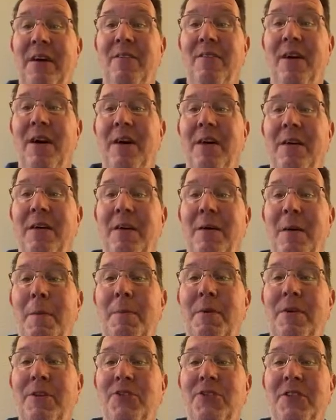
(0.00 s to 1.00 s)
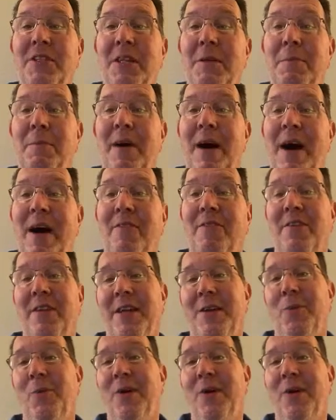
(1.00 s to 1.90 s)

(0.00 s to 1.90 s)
of a person in poverty.